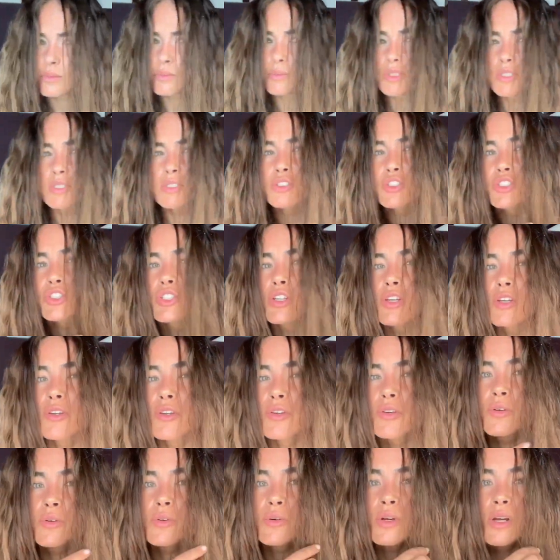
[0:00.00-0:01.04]
I'm going to show
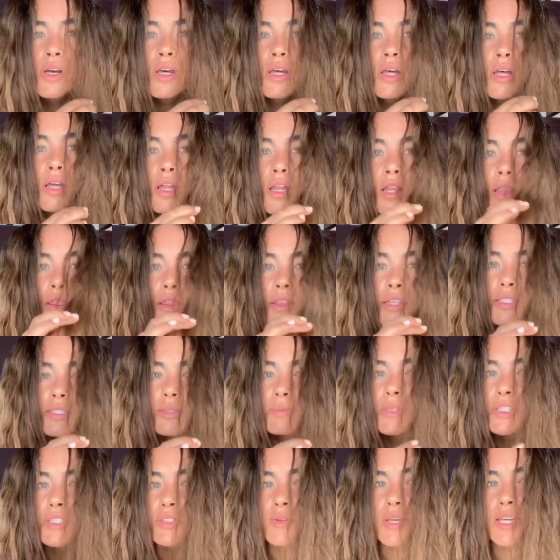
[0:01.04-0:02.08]
you this
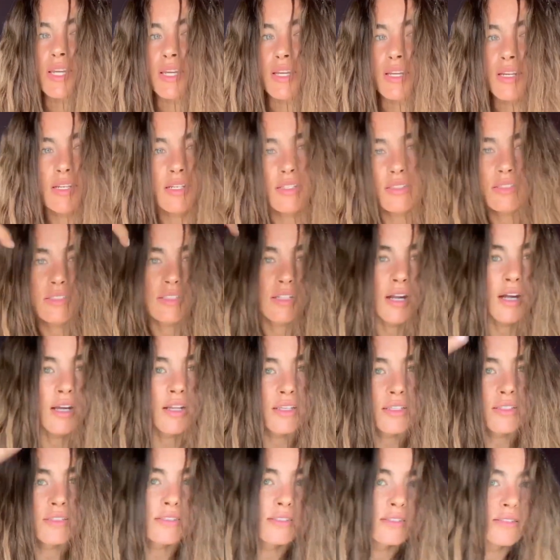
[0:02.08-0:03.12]
piece right here. It's not
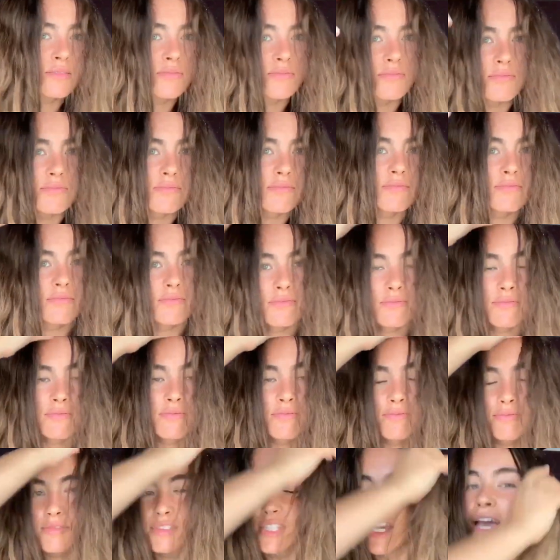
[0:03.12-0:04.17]
as
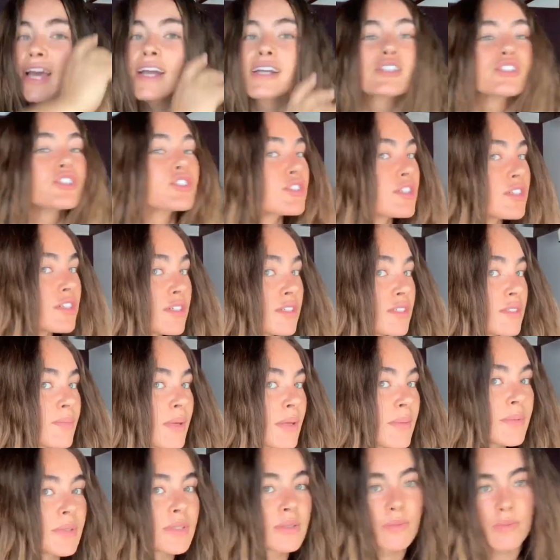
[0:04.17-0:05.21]
textured as
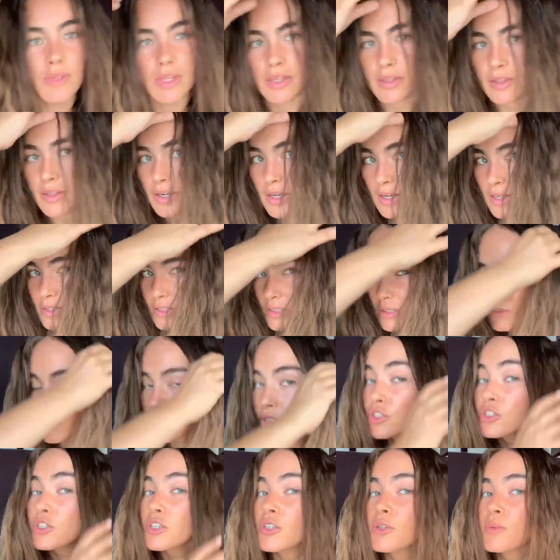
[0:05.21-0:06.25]
maybe some of the other hair. So I'm
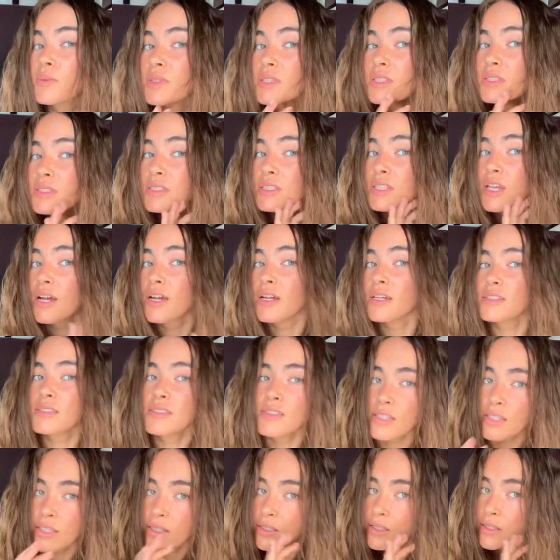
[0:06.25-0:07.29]
going to show you what this
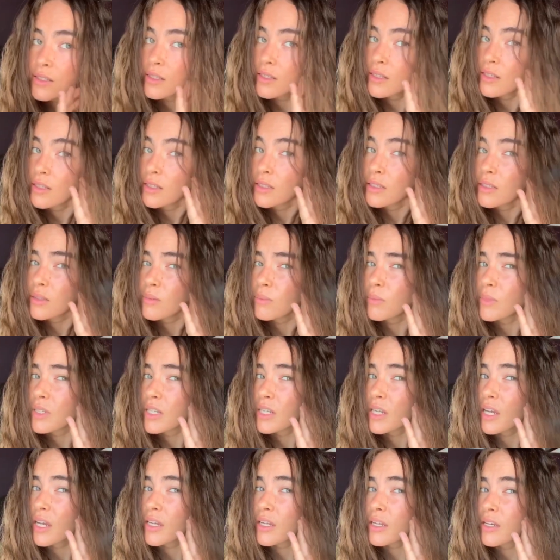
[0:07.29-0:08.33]
does the
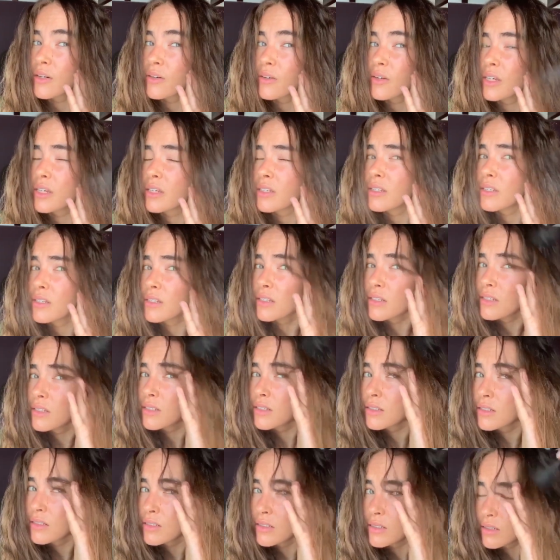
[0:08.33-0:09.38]
minute I go in.
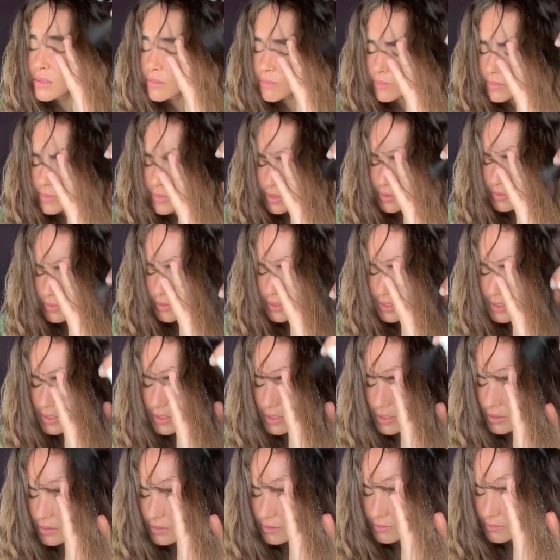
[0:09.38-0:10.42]
I'm going to
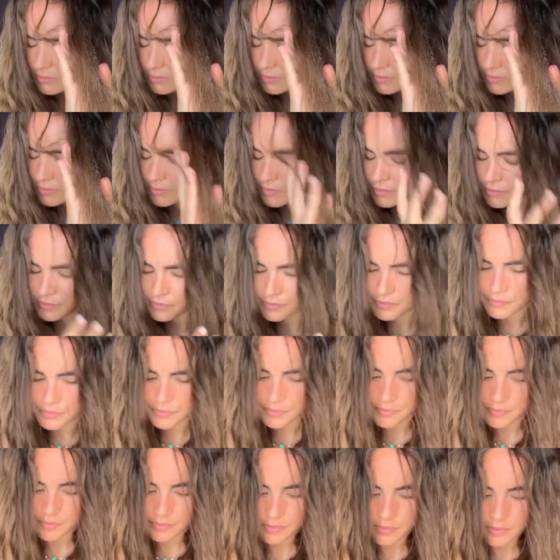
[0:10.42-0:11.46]
really
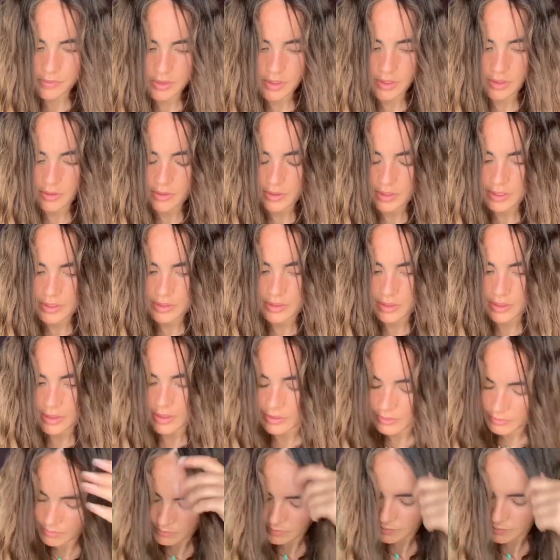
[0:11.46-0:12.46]
slip it in there.